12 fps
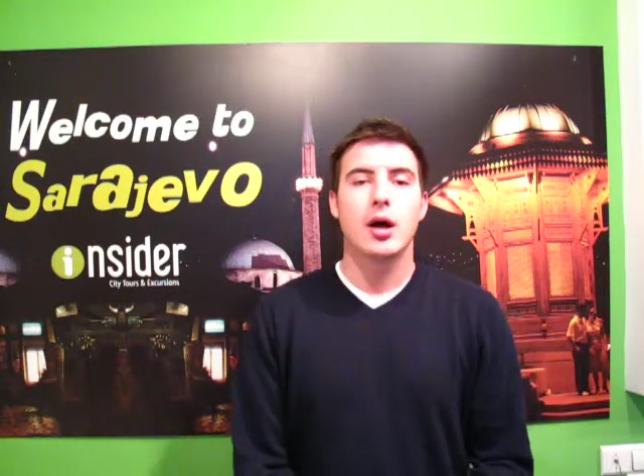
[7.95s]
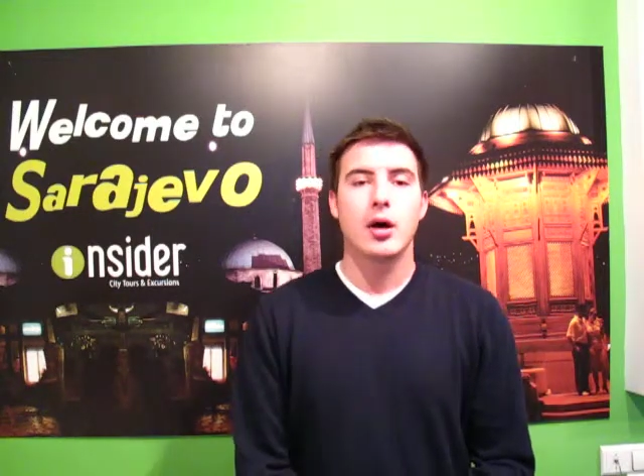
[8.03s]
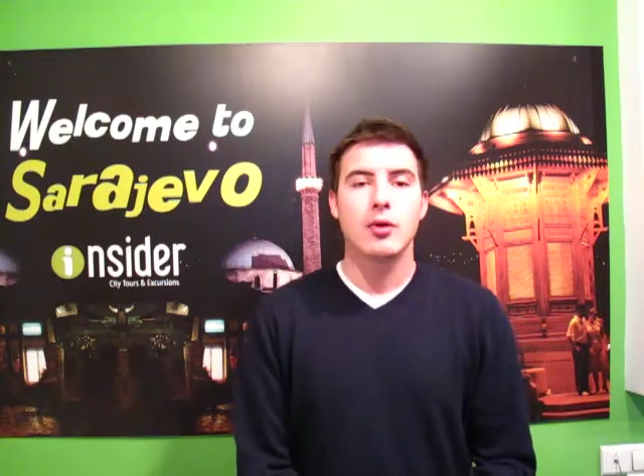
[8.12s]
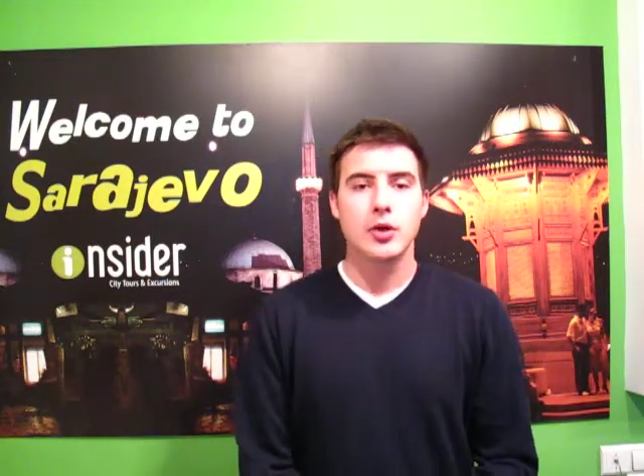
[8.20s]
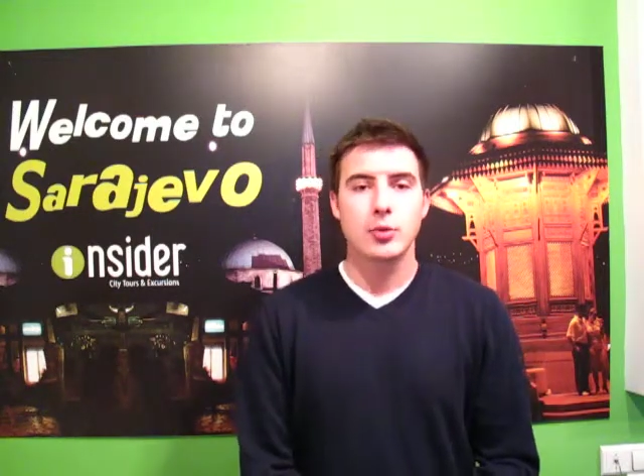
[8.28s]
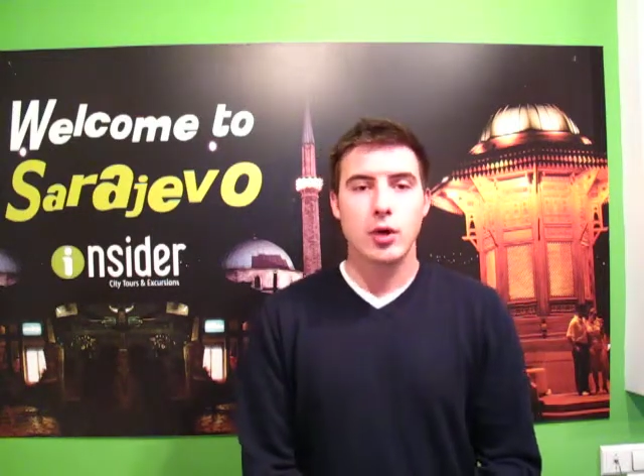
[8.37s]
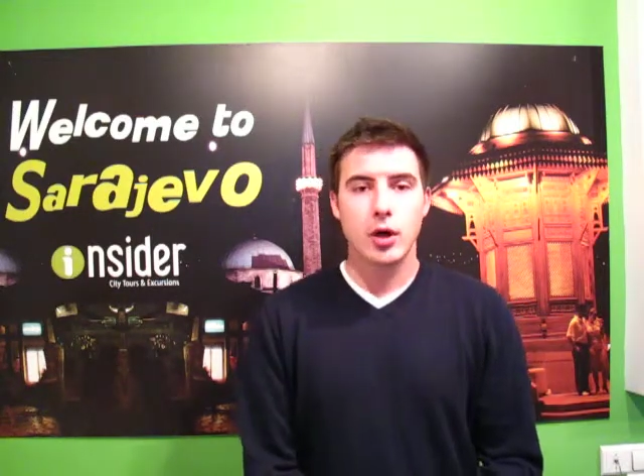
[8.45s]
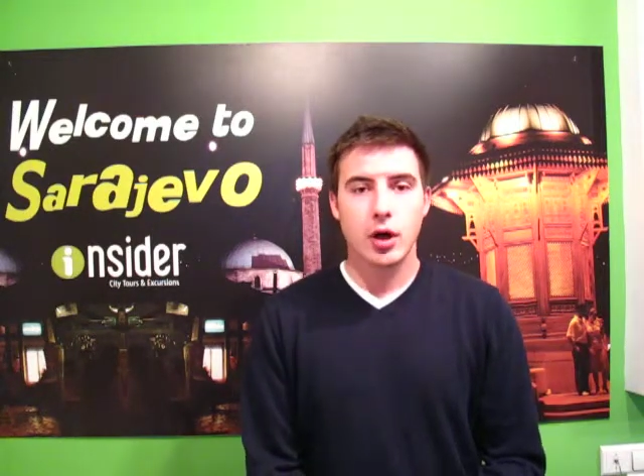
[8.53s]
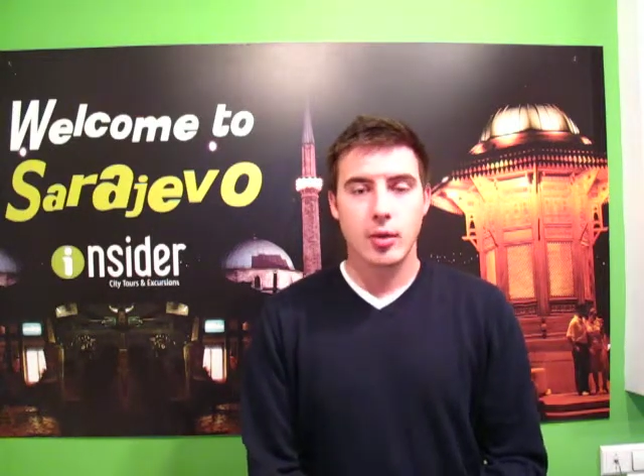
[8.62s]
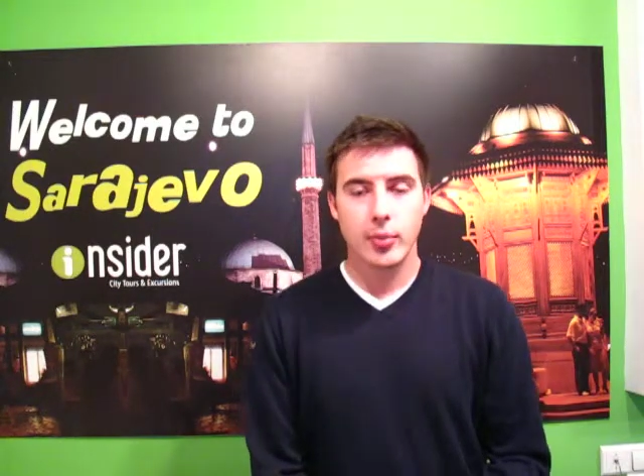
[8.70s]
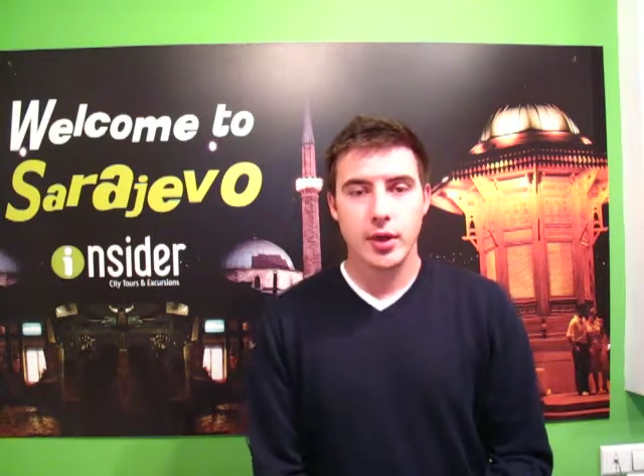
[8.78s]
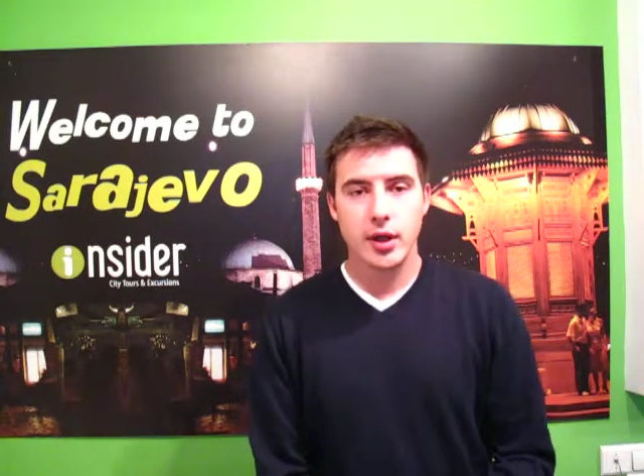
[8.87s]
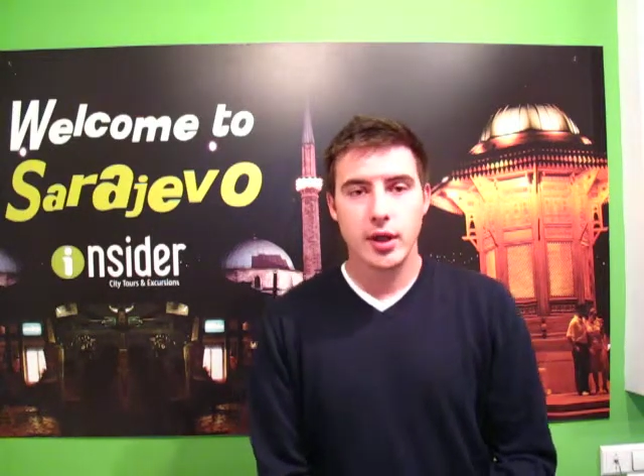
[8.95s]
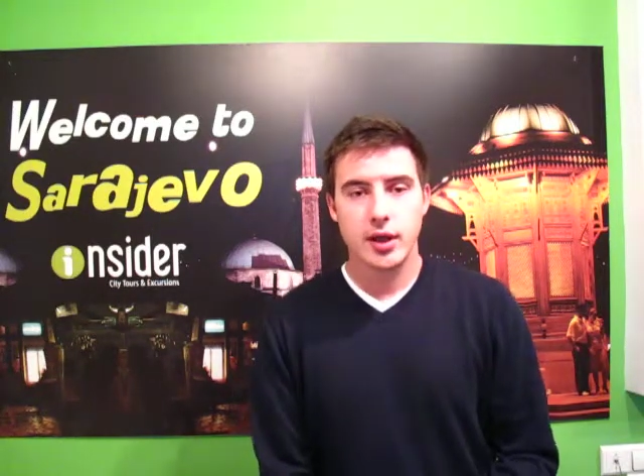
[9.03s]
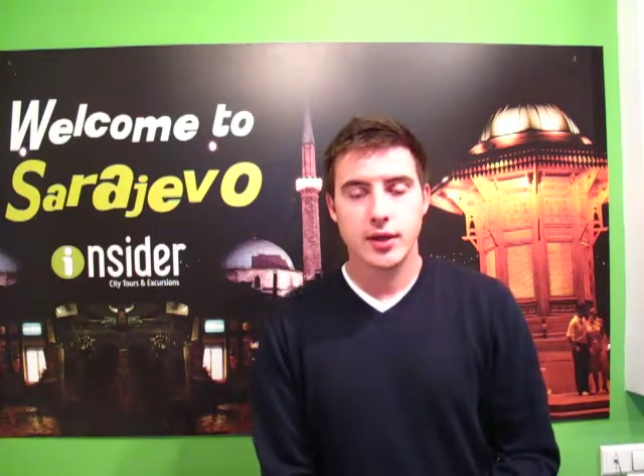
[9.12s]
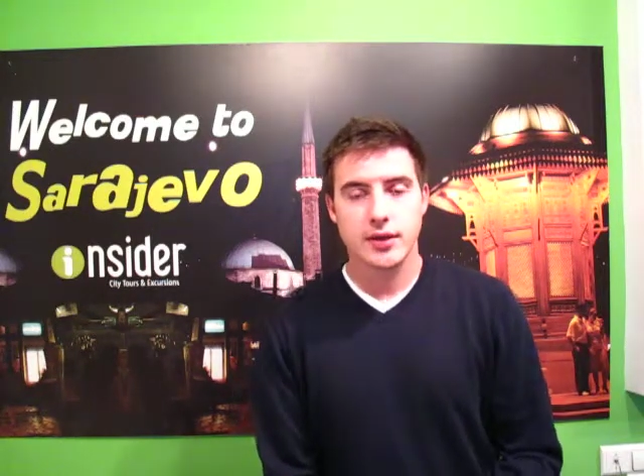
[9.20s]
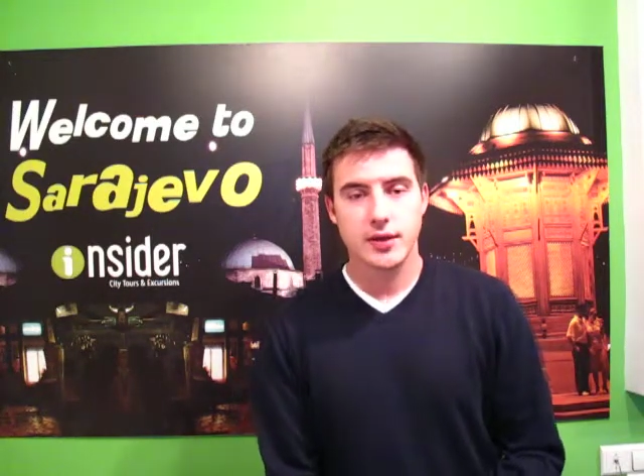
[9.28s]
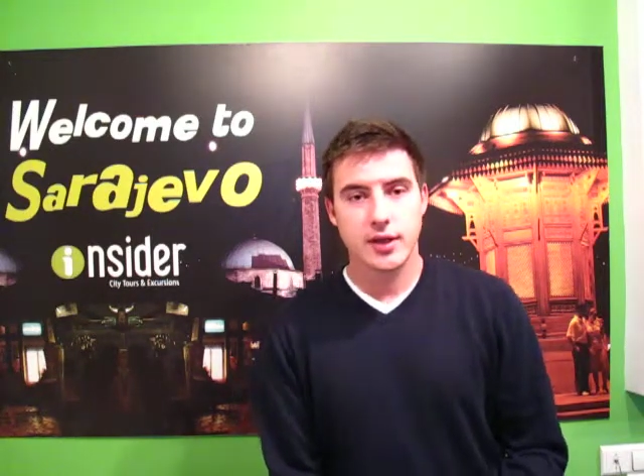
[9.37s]
Our small company
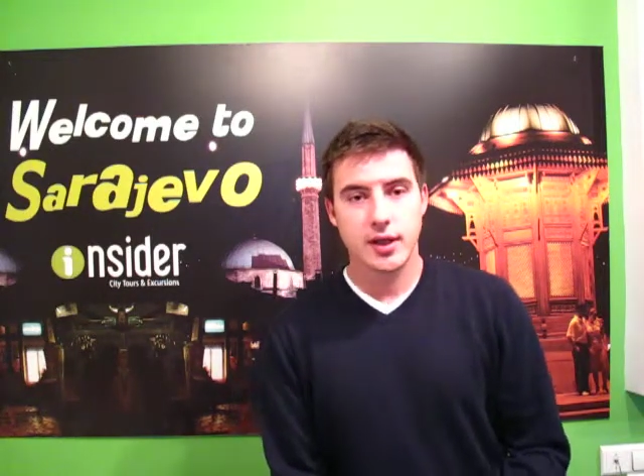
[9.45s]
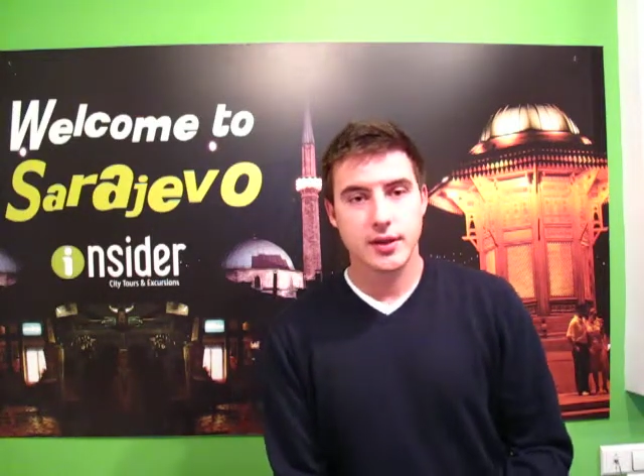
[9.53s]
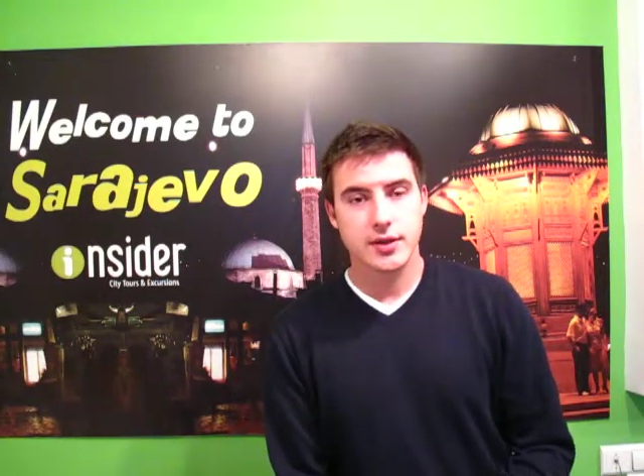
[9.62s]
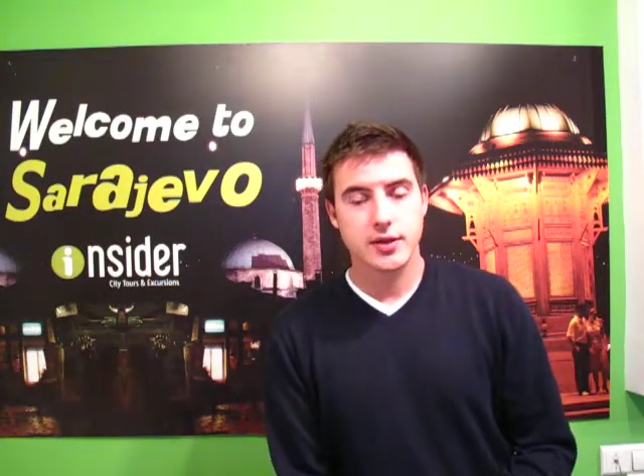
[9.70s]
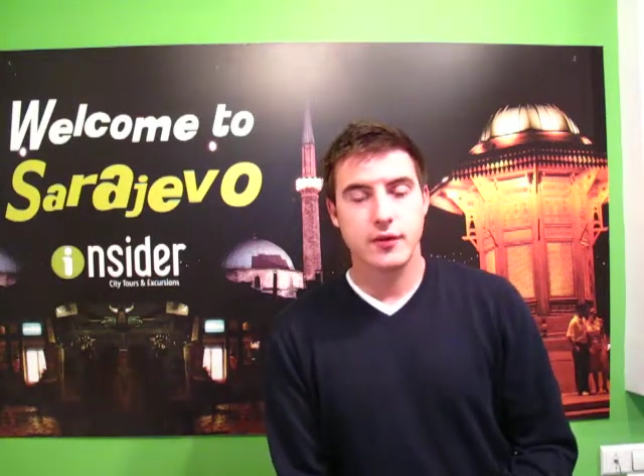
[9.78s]
exists